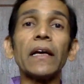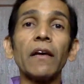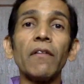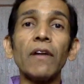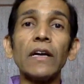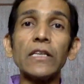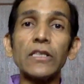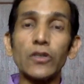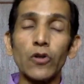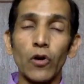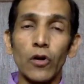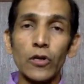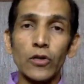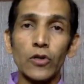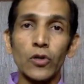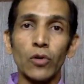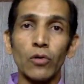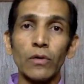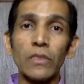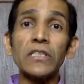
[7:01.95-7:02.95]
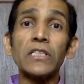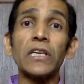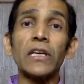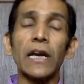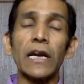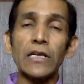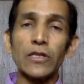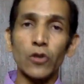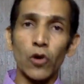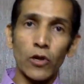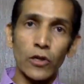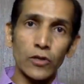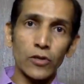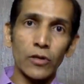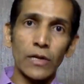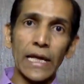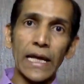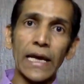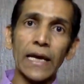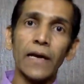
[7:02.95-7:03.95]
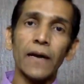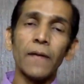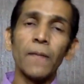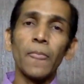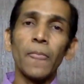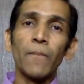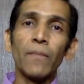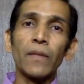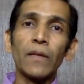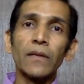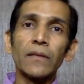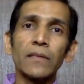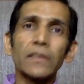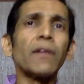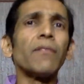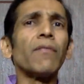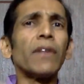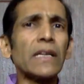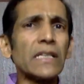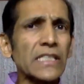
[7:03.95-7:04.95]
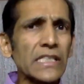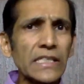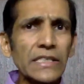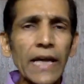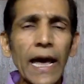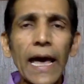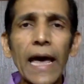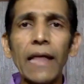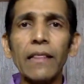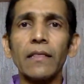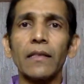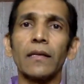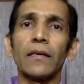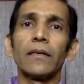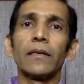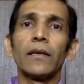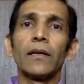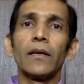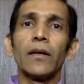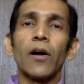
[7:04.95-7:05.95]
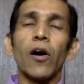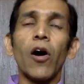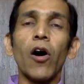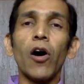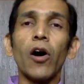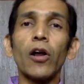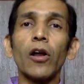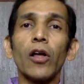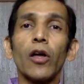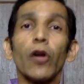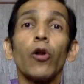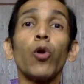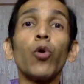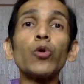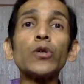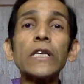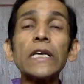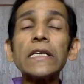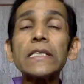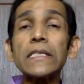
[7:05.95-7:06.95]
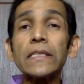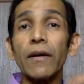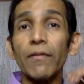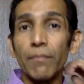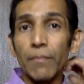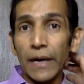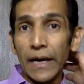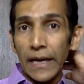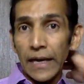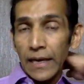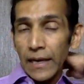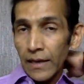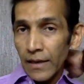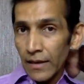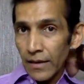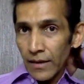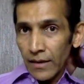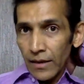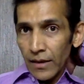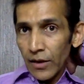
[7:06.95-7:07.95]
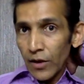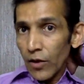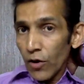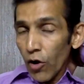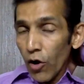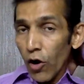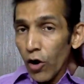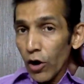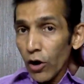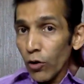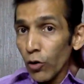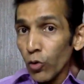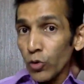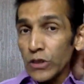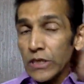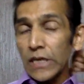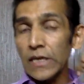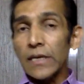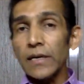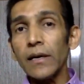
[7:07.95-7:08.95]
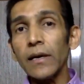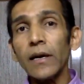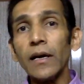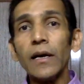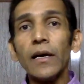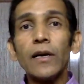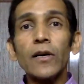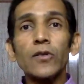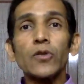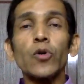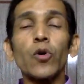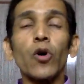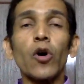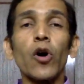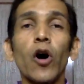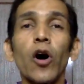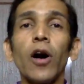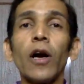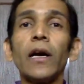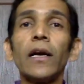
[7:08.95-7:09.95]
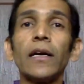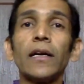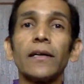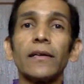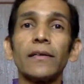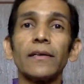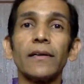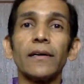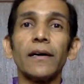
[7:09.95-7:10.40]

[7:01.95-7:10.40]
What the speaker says: events also, incidents also, like someone's death or losing somebody or losing so-called